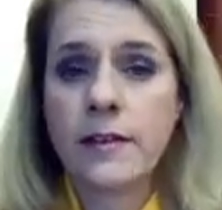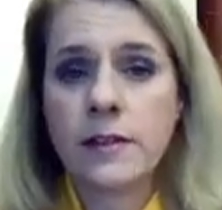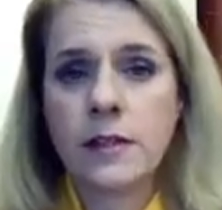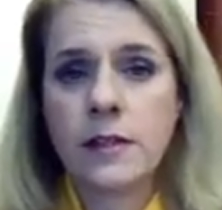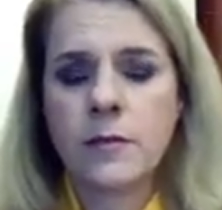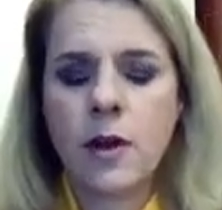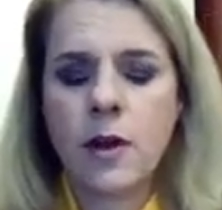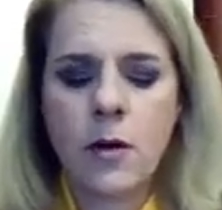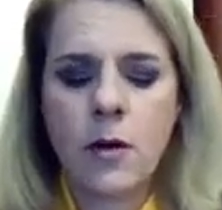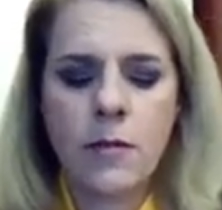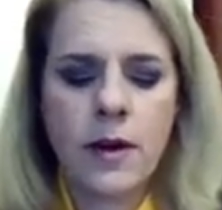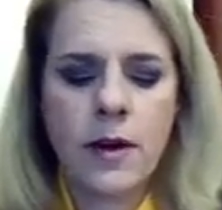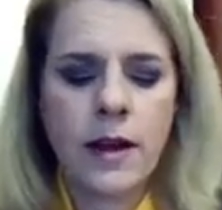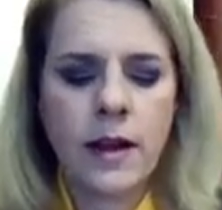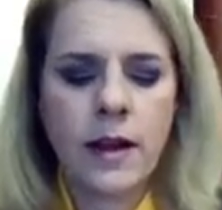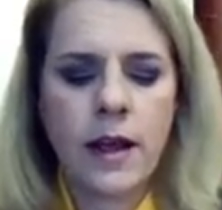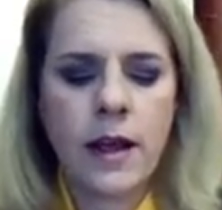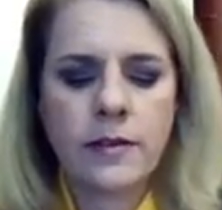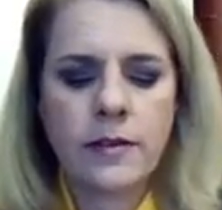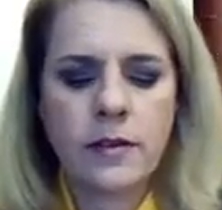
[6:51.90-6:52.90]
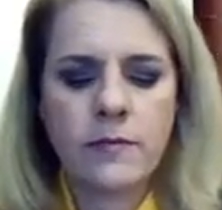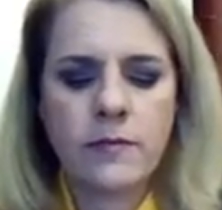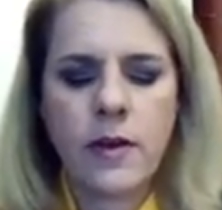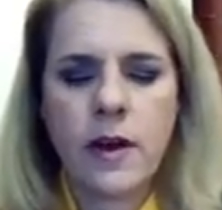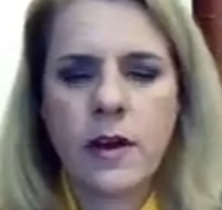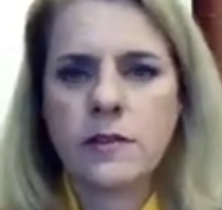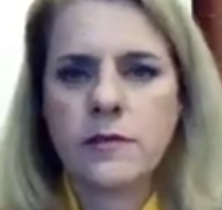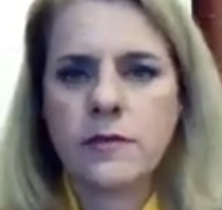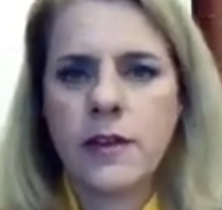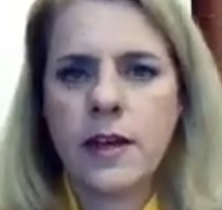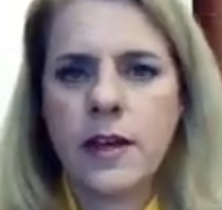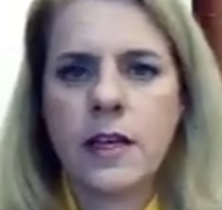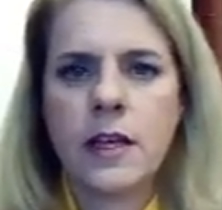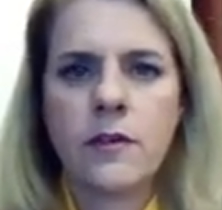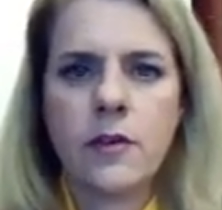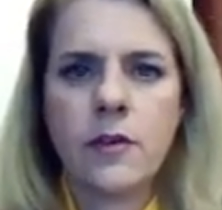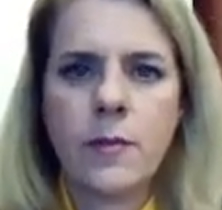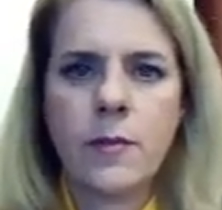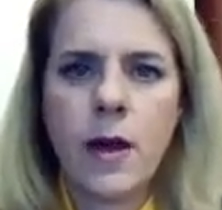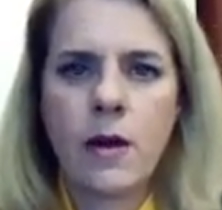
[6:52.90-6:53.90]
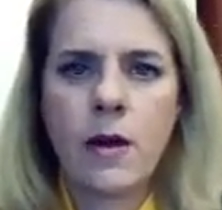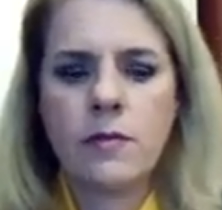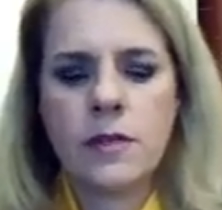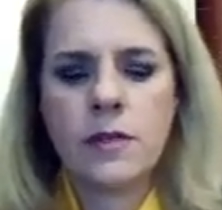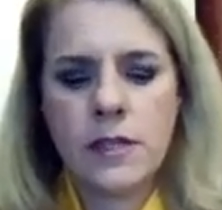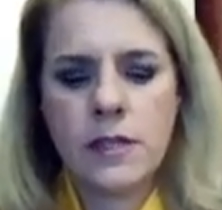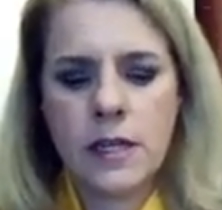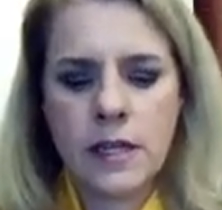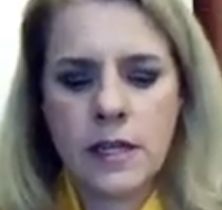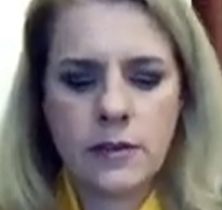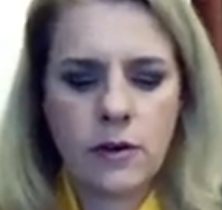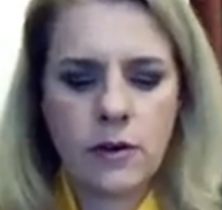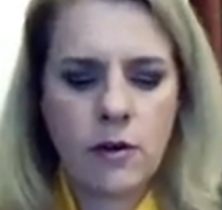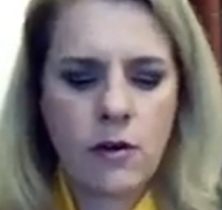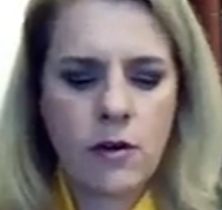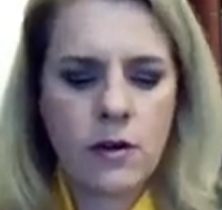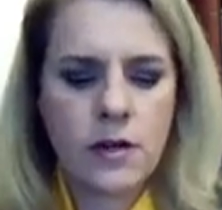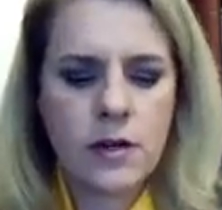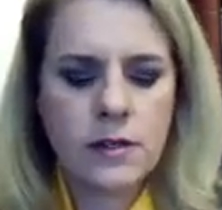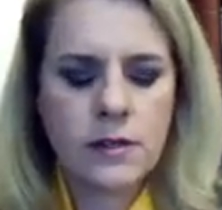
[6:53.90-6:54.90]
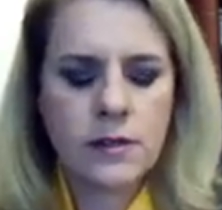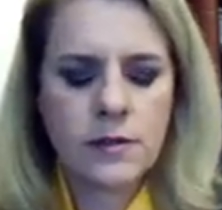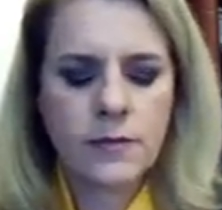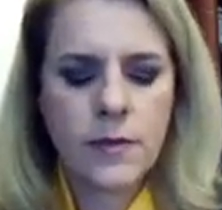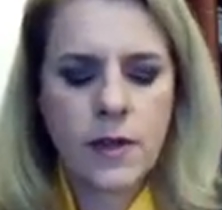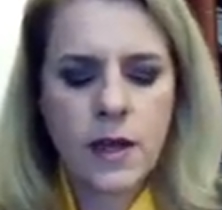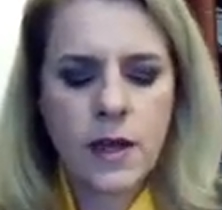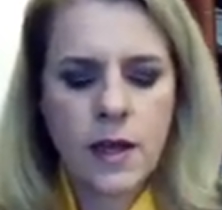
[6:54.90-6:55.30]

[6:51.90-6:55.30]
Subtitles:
carbonate and calcium phosphate give your bone and teeth their hardness.